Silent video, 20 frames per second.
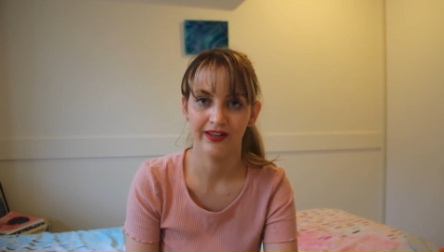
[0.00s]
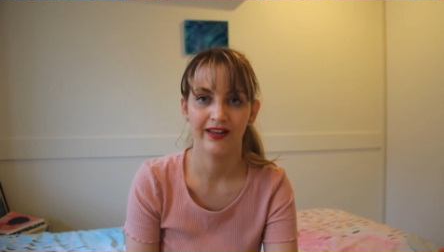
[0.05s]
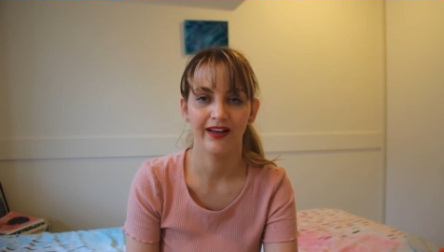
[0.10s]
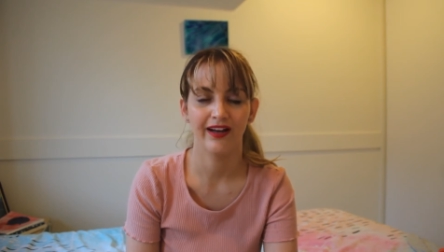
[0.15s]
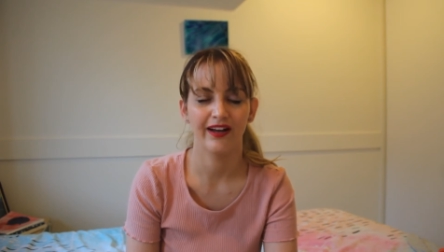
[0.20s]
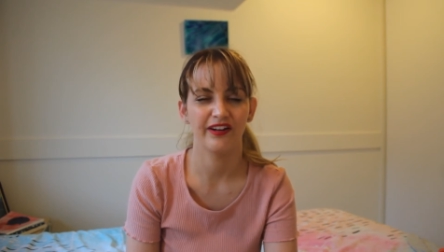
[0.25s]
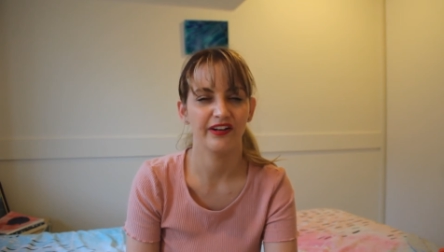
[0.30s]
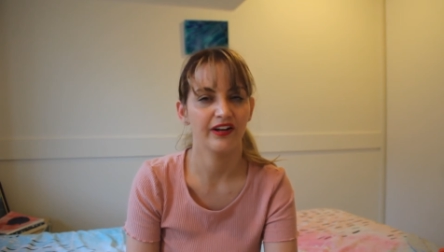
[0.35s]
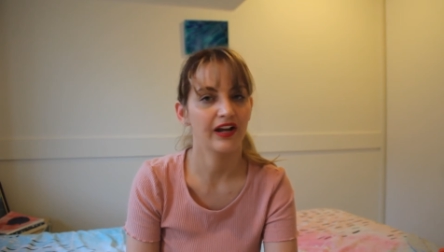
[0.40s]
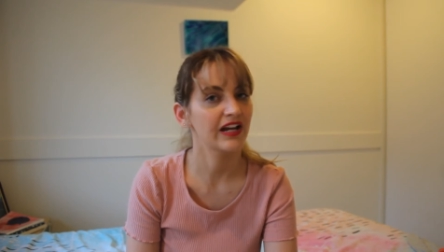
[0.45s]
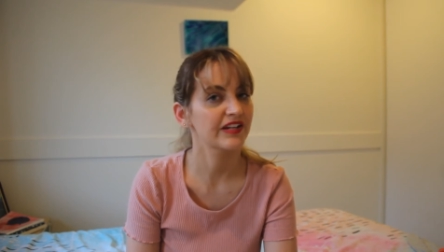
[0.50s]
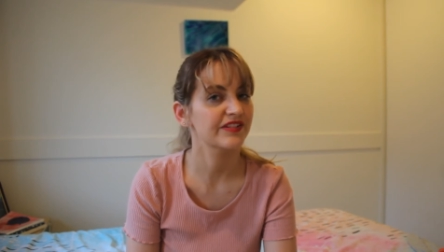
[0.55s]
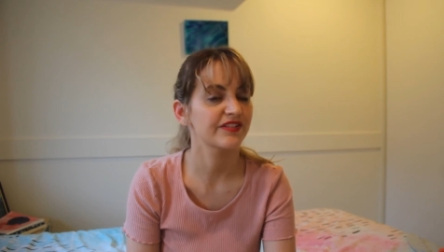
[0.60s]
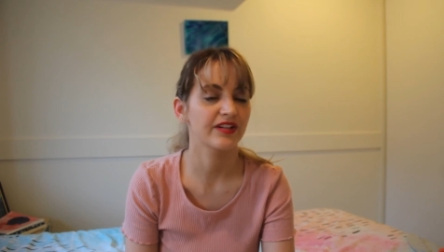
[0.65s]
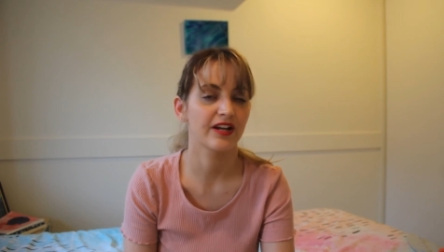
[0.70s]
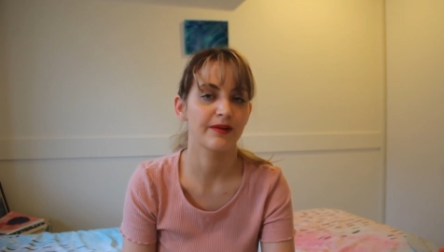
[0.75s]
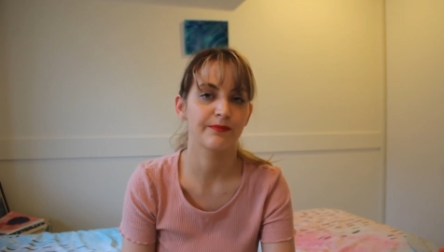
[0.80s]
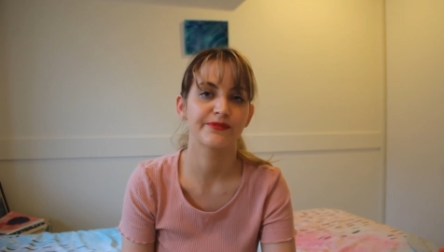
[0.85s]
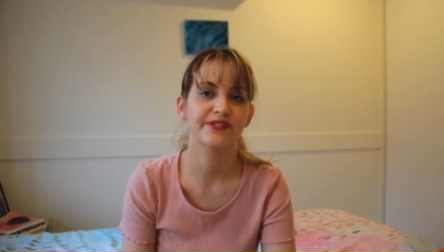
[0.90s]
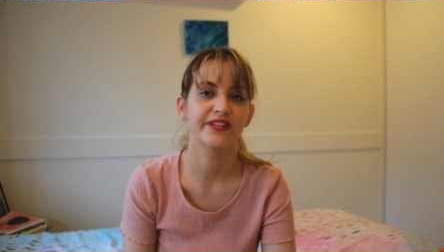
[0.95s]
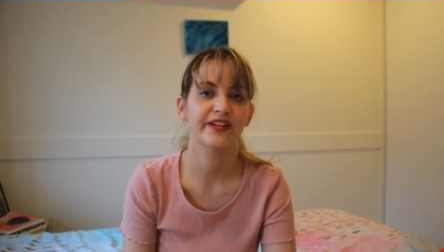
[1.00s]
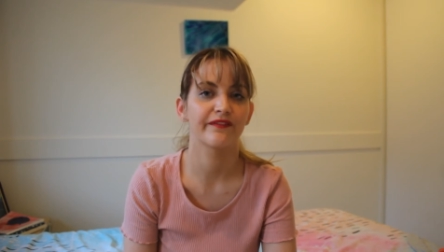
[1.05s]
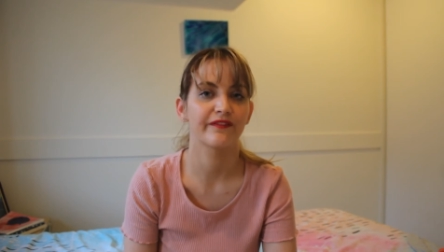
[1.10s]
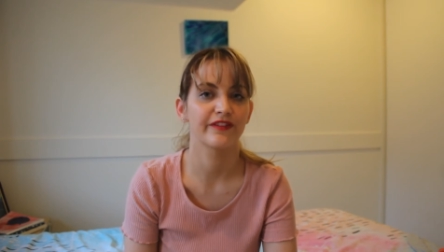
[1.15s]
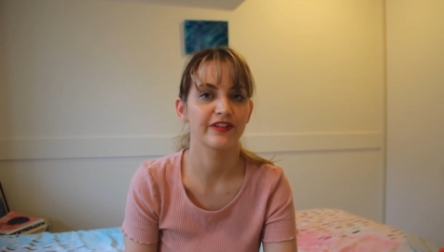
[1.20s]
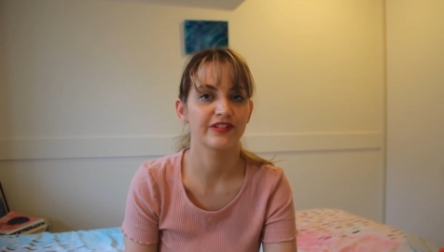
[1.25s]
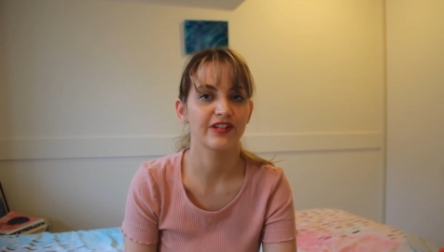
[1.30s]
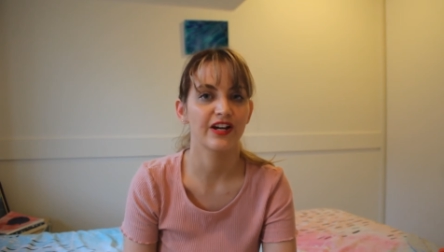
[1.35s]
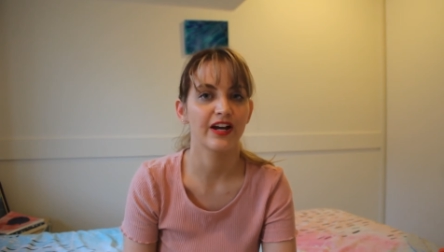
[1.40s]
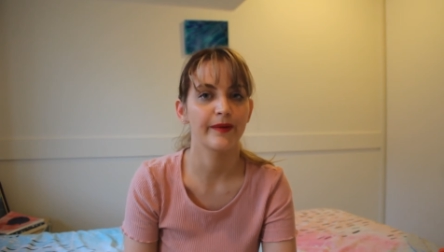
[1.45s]
And 99% of
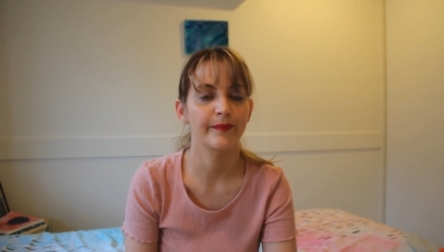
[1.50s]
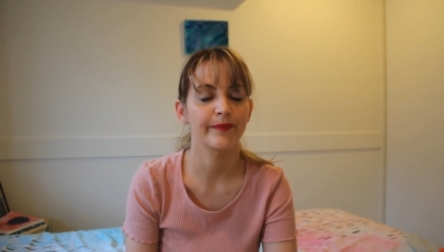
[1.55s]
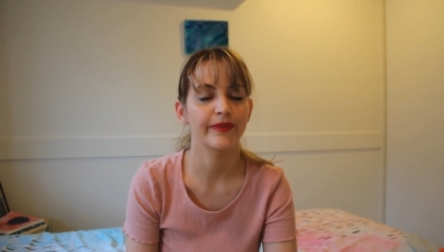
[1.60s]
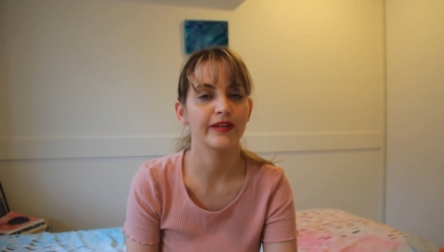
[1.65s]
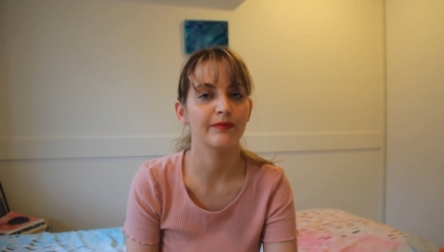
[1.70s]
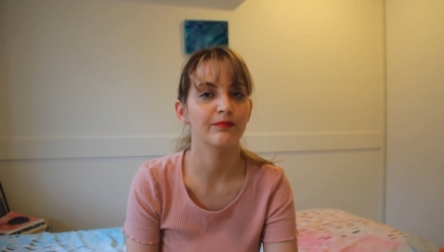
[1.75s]
the time, the